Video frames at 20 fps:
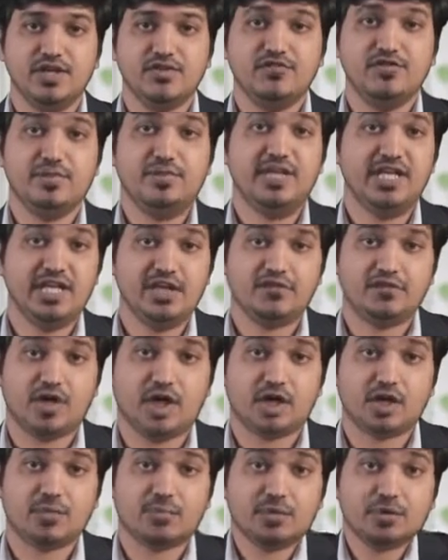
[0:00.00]
We believe
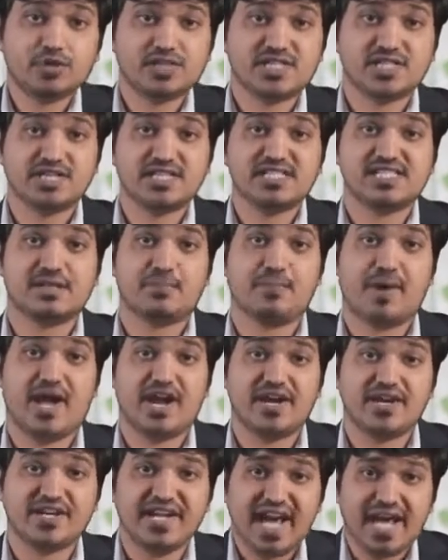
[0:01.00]
our approach signals a
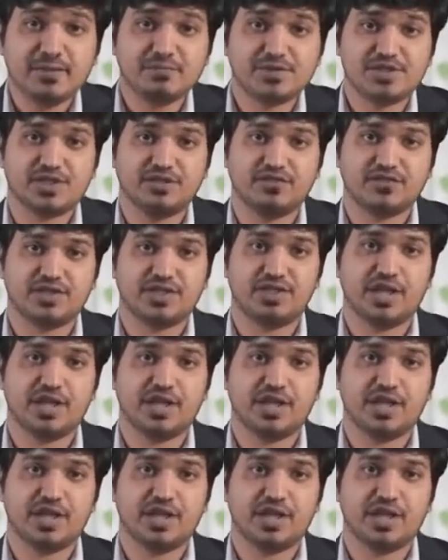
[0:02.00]
paradigm shift